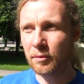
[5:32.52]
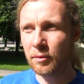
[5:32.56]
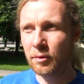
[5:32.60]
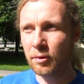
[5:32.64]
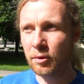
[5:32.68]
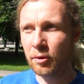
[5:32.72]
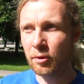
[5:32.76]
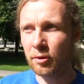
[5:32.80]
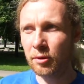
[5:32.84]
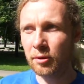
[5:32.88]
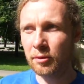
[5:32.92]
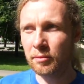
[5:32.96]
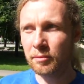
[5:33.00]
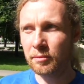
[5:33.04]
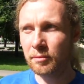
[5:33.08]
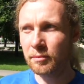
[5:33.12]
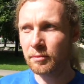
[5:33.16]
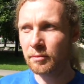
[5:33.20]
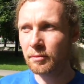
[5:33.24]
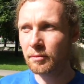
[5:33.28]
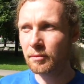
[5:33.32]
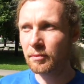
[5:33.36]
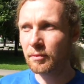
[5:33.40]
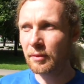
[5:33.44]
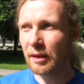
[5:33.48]
your
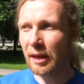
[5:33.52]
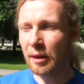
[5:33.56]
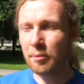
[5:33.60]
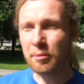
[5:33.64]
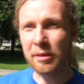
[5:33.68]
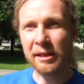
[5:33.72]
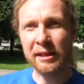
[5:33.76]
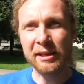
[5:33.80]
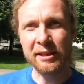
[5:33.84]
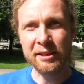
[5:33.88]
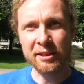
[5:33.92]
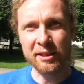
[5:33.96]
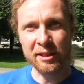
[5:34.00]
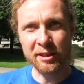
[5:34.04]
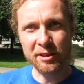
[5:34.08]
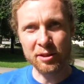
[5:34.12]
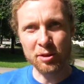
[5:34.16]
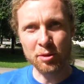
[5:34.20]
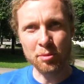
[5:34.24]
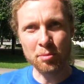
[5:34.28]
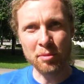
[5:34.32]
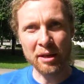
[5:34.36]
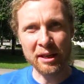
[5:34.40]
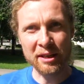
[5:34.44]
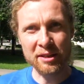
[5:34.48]
ability
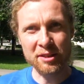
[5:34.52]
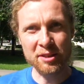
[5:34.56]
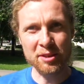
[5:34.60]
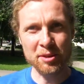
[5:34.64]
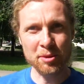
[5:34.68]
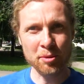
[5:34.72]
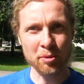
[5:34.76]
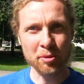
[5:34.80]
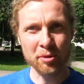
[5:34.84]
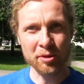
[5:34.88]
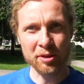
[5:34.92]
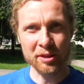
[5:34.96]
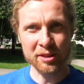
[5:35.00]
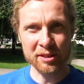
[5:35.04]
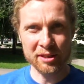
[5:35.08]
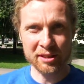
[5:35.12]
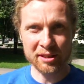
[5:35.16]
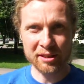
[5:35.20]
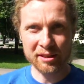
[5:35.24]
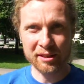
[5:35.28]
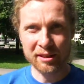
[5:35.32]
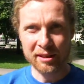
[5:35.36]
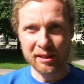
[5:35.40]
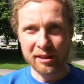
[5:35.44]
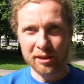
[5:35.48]
to make
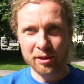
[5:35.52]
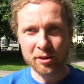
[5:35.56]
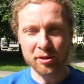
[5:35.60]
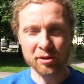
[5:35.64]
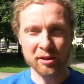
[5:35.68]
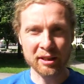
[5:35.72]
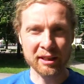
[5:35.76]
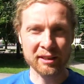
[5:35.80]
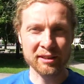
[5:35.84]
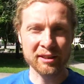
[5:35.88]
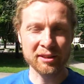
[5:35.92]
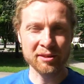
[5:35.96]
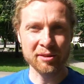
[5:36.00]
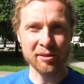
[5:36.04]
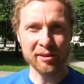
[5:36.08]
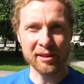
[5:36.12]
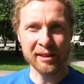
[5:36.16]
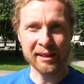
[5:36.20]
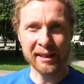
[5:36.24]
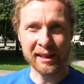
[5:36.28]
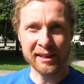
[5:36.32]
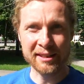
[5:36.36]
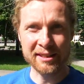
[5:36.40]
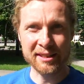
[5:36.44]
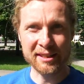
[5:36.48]
stories connected to the
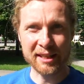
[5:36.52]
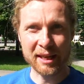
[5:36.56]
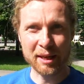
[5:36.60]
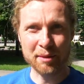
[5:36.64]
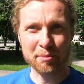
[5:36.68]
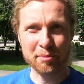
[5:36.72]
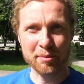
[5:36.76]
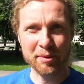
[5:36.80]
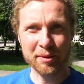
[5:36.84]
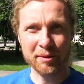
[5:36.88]
landscape.